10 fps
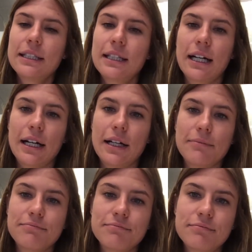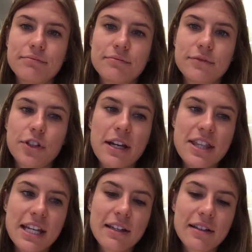So I
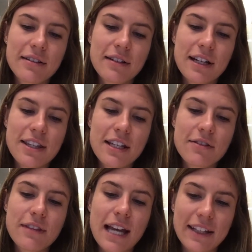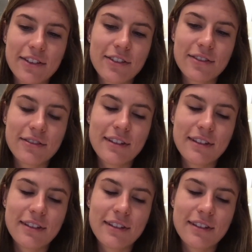think that's